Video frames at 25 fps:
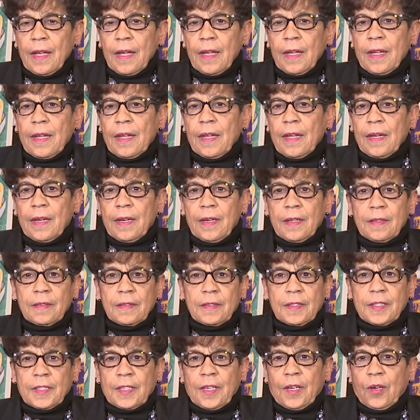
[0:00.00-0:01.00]
And
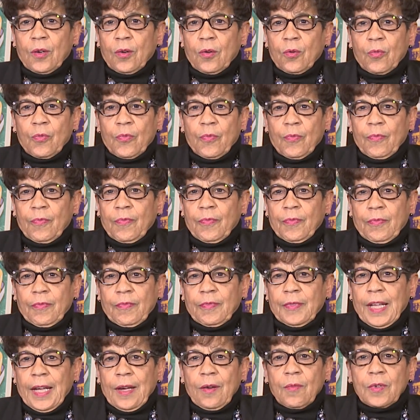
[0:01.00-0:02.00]
so
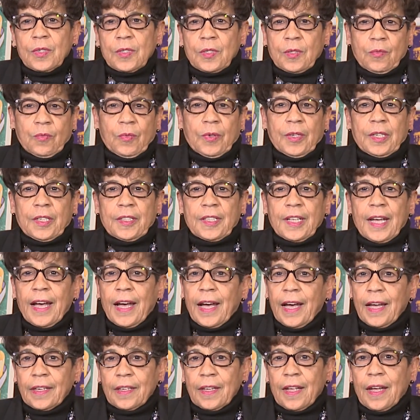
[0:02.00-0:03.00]
that was one of the
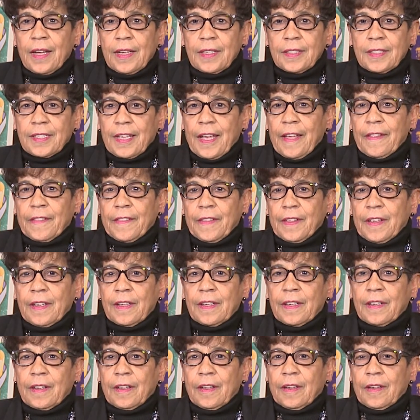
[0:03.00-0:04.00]
highlights, I
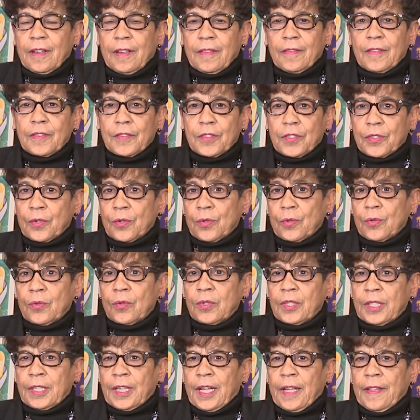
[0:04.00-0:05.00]
think, uh, of the
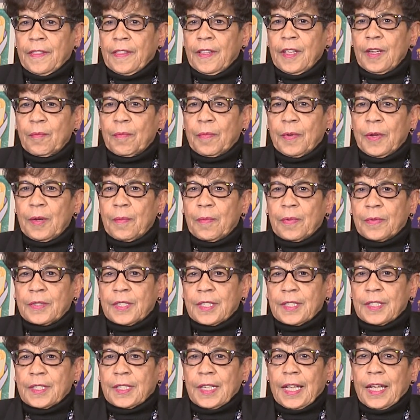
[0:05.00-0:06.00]
school. And I think people
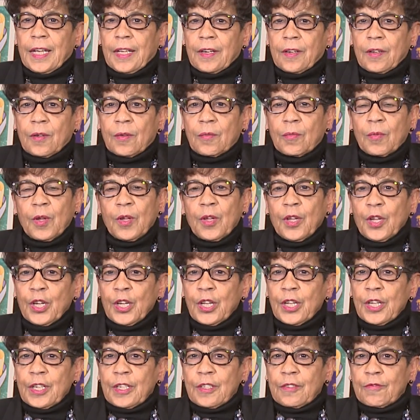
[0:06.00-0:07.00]
just had a,
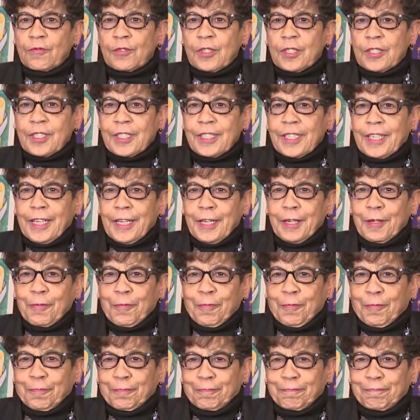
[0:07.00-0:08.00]
just a
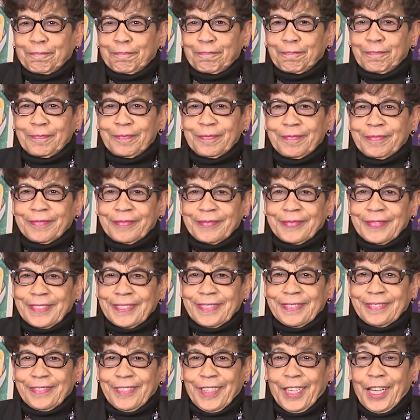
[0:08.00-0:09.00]

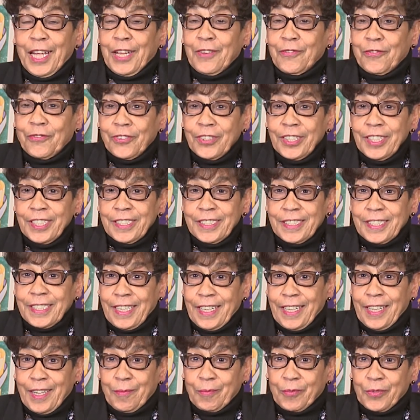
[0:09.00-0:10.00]
a fun
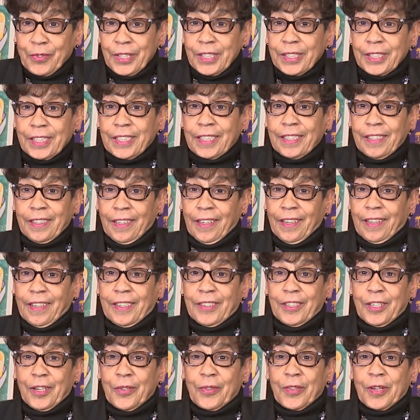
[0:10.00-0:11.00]
time, really. I
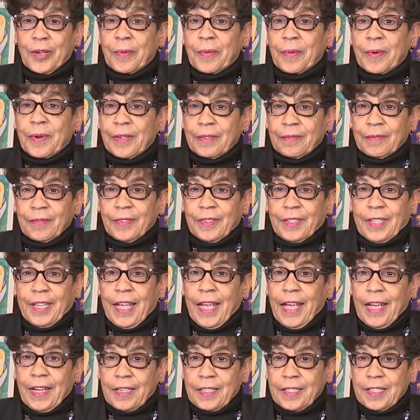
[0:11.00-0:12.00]
know there were the
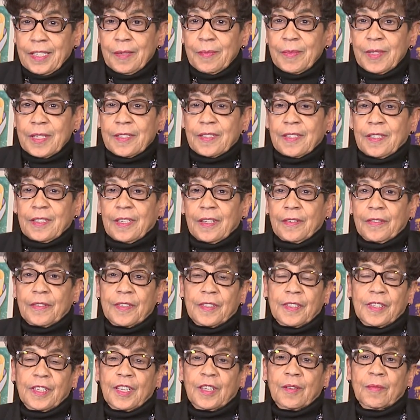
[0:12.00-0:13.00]
academics and
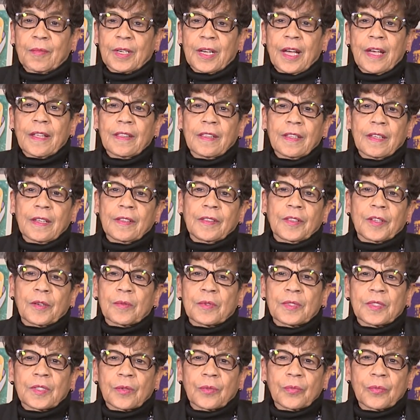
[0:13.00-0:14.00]
everything, but I think there
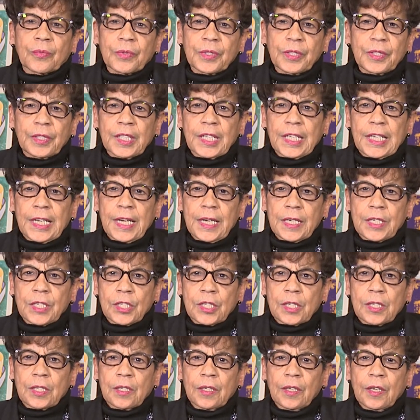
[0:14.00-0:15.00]
was a real
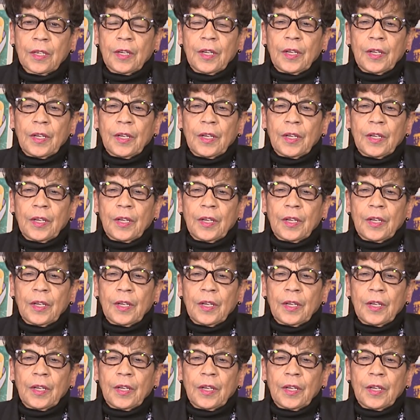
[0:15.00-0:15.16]
connection